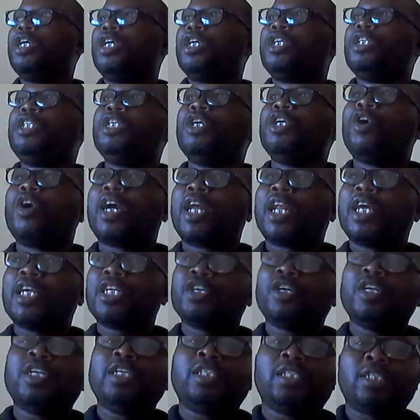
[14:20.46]
the
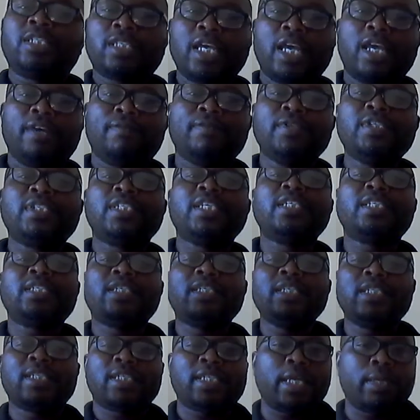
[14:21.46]
organization itself is a
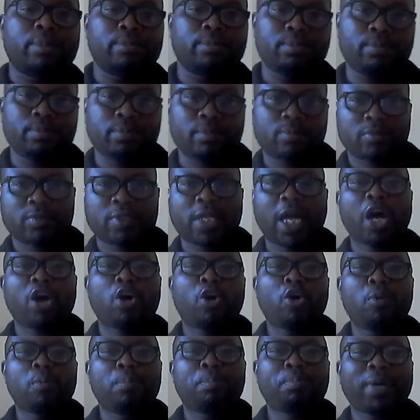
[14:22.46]
system that
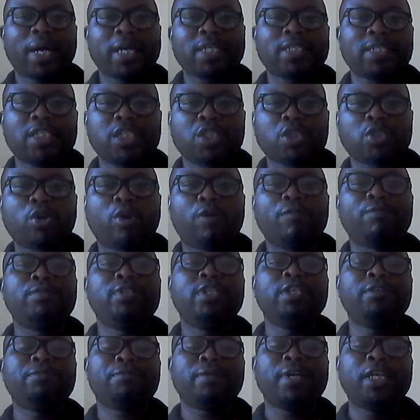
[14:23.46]
comprises of
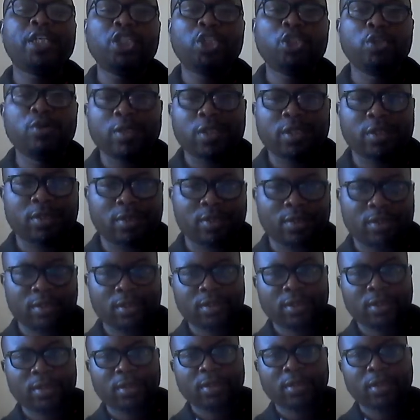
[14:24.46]
different units.
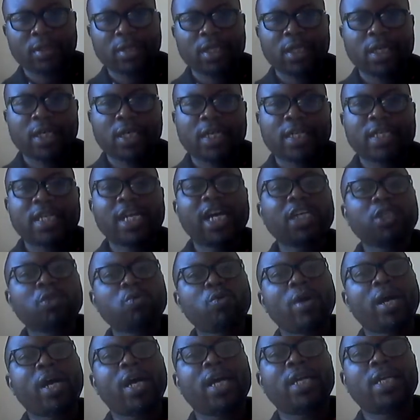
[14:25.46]
That's
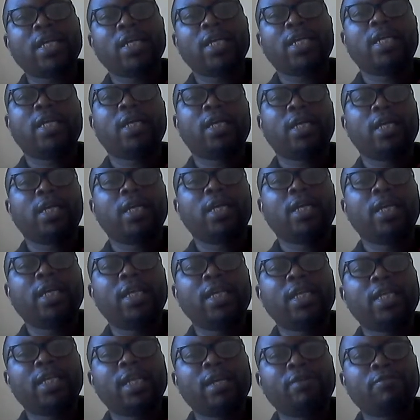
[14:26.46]
why
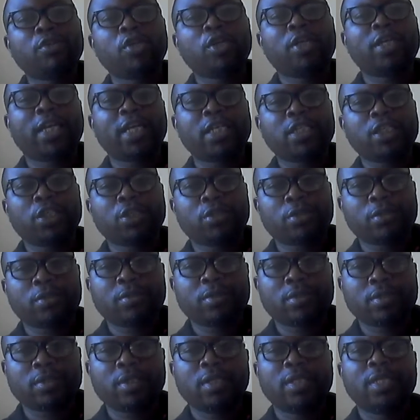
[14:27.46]
in every organization
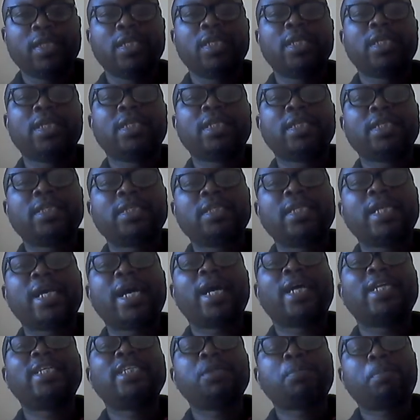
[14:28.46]
there
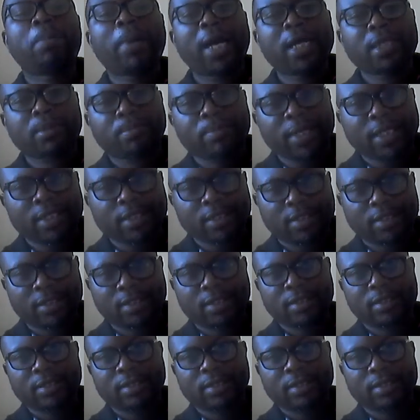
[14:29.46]
are departments,